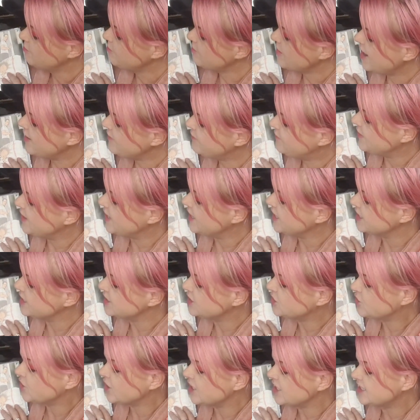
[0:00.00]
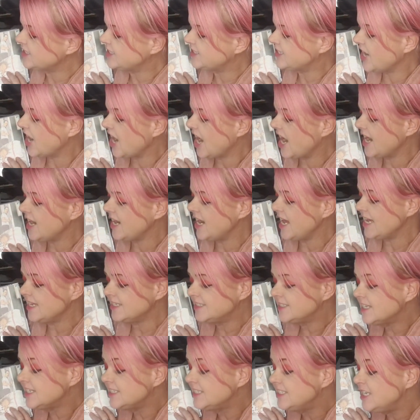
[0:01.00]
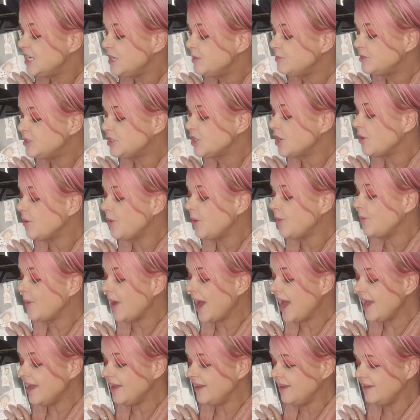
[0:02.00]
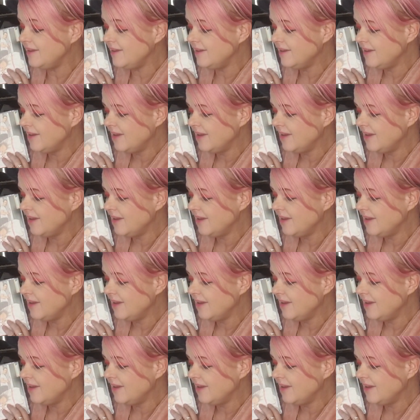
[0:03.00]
my fingers crossed tight as I tiptoe away